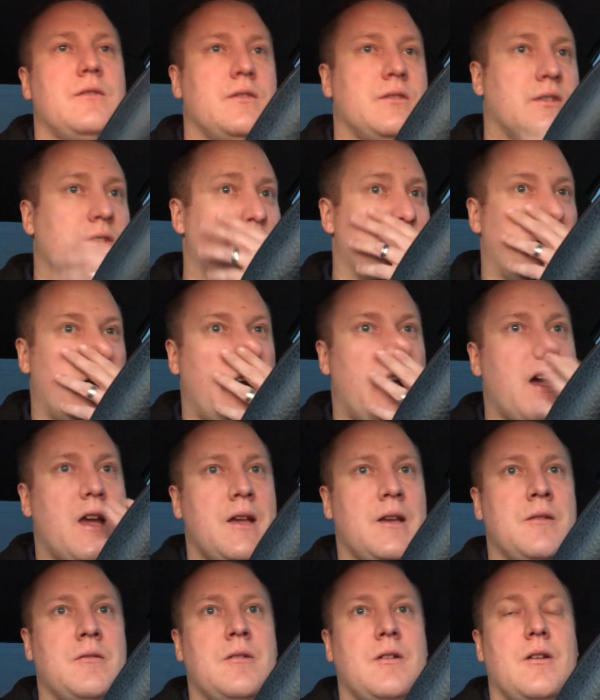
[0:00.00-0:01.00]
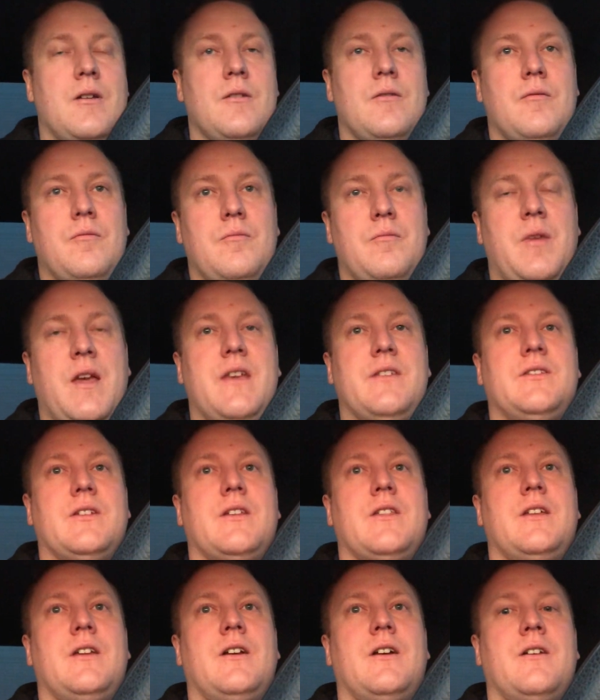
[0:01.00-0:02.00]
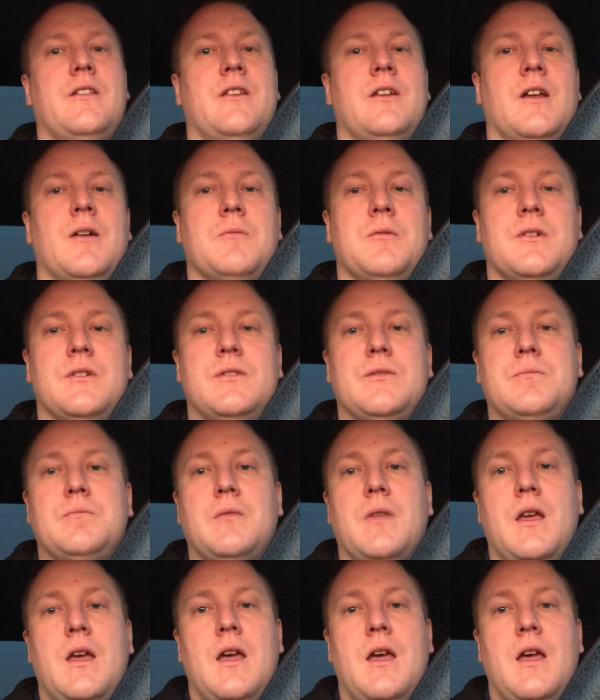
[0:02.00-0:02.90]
So I basically, here are the numbers.